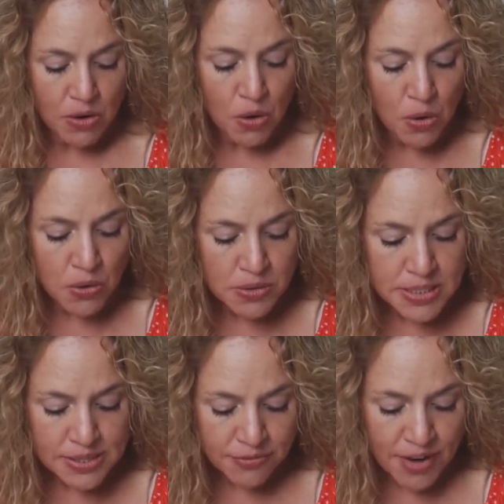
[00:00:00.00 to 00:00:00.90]

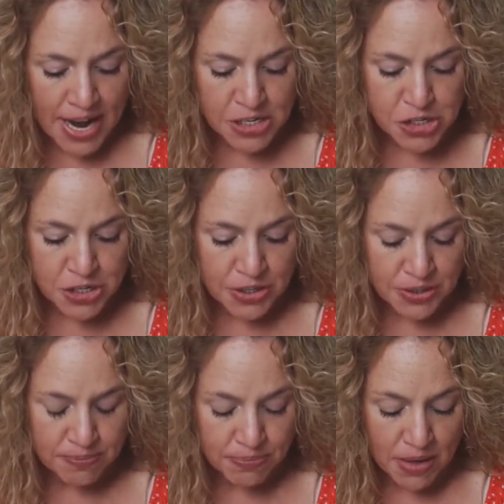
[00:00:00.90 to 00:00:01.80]
Colles'
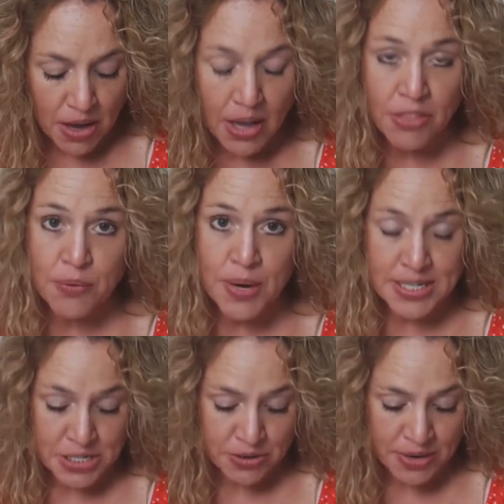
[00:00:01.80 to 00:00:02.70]
fracture,
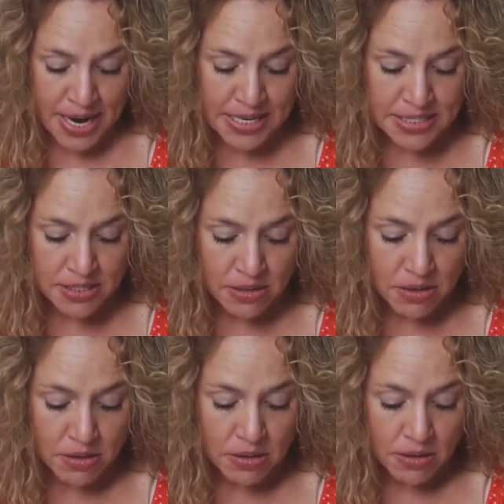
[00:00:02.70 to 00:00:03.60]
otherwise known as
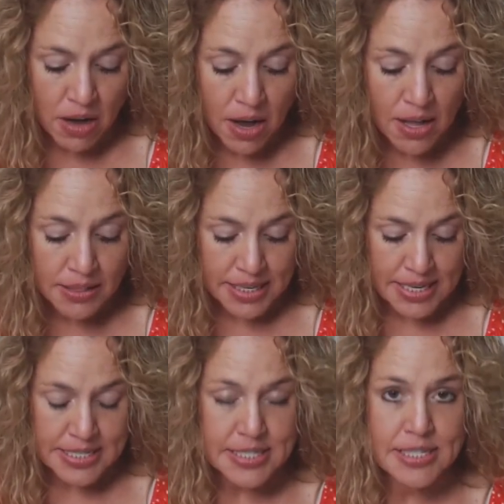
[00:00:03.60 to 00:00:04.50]

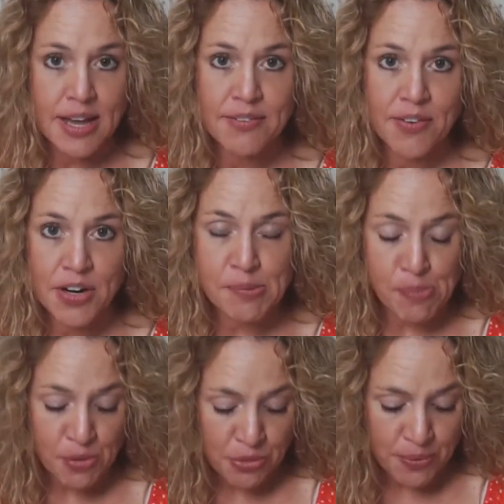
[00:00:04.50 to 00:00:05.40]
Colles. I've heard
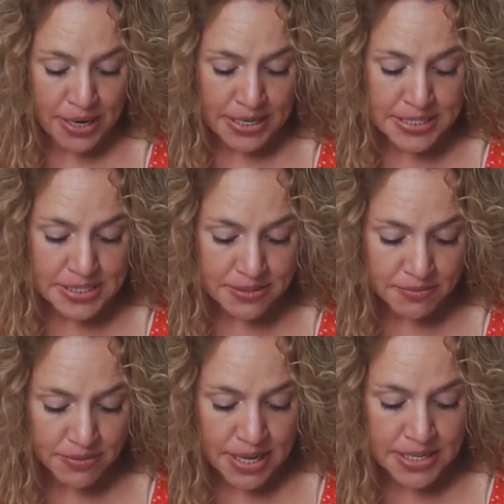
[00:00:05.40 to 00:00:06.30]
it both ways.
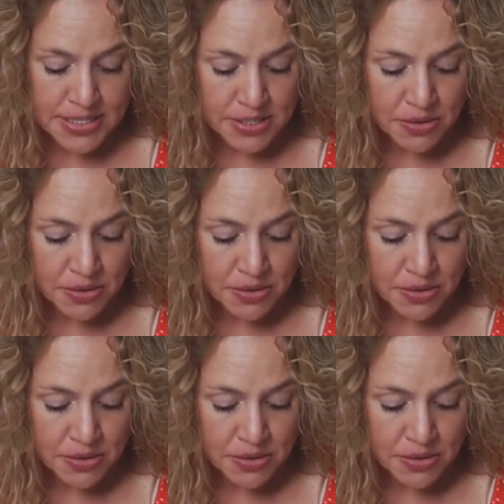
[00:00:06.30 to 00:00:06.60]
Okay,